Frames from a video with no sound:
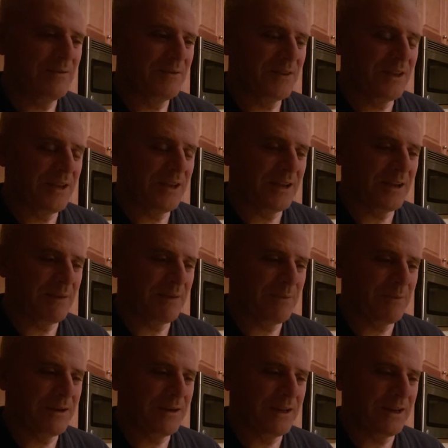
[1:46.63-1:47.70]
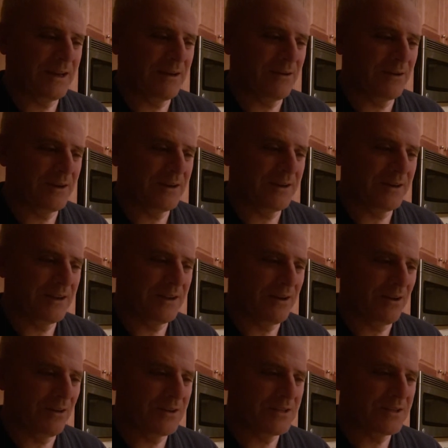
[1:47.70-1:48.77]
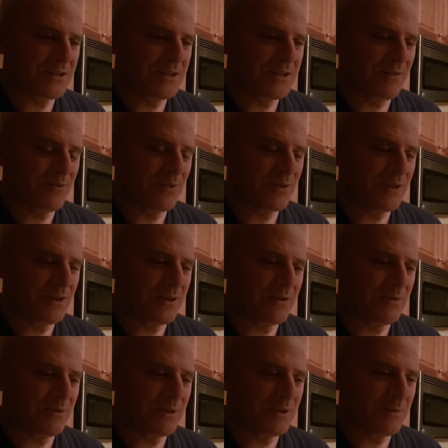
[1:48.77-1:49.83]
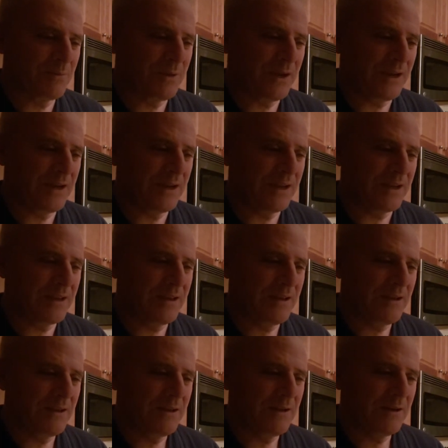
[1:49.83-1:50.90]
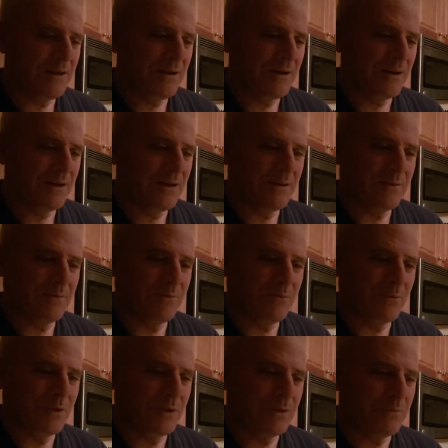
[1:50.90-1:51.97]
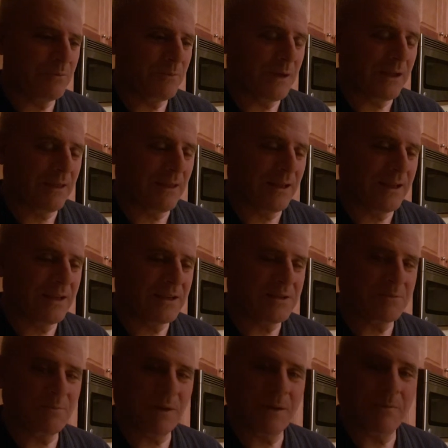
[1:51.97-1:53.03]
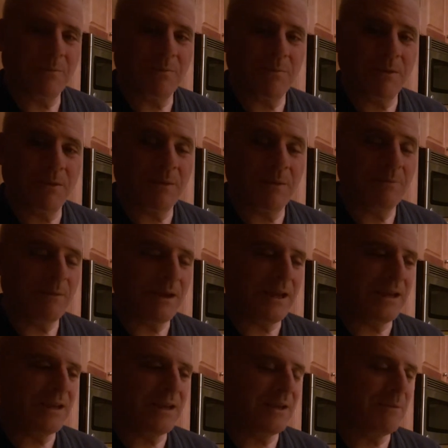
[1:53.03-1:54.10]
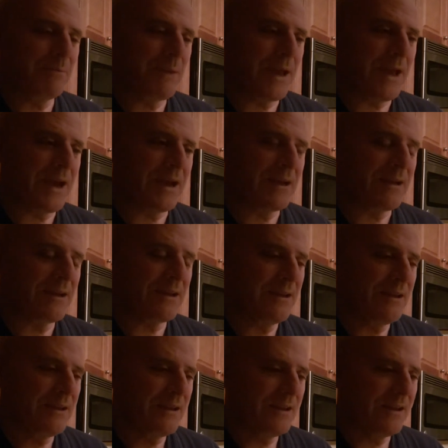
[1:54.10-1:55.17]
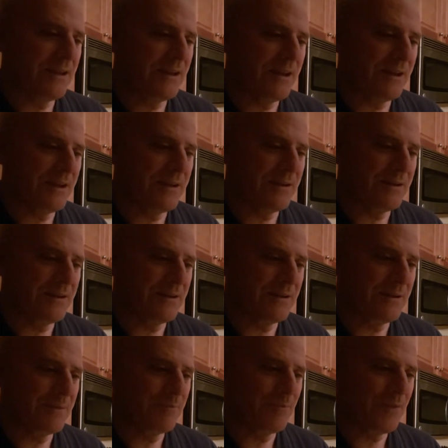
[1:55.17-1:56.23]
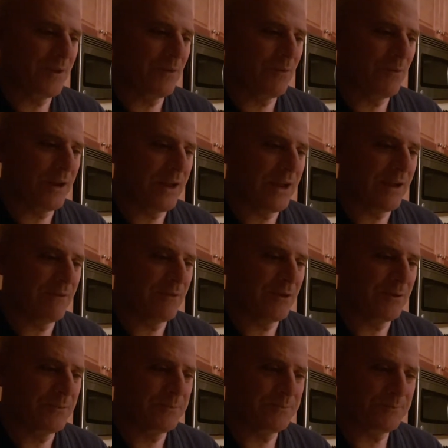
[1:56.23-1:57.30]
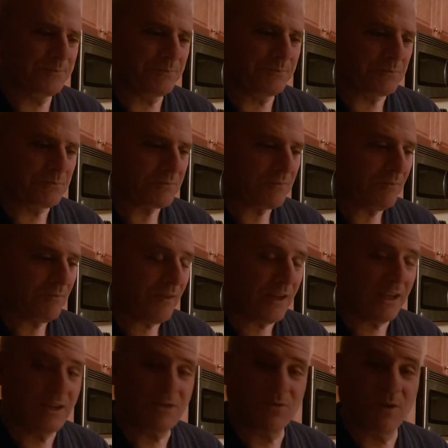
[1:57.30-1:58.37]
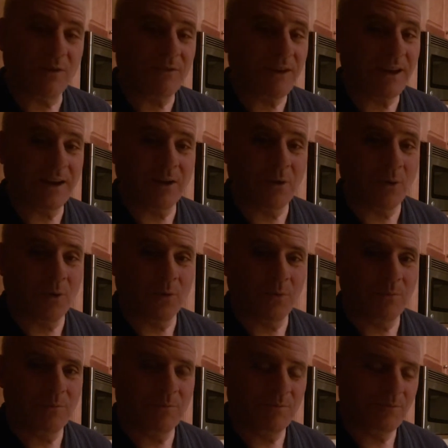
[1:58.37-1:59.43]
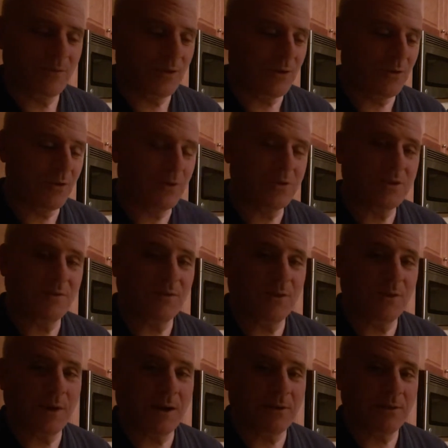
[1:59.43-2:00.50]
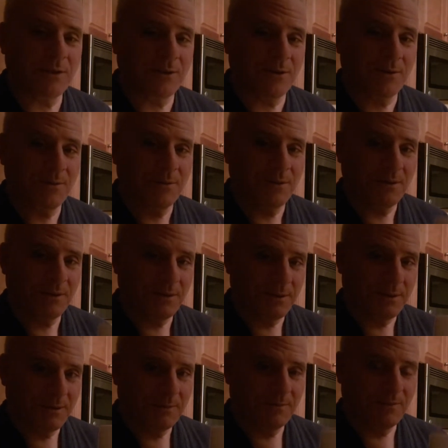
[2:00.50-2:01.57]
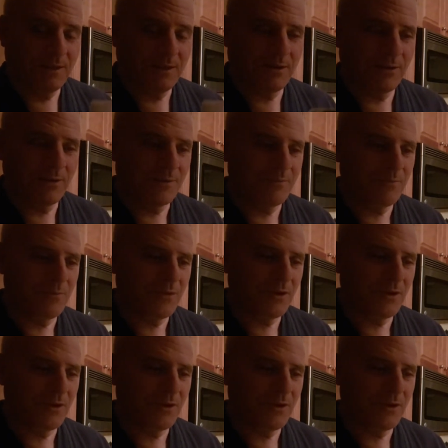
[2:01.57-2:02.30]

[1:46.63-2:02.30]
getting up and down and all this stuff with the painting. My legs, my aching back, and what have you. It's rough getting old. Those of you out there that are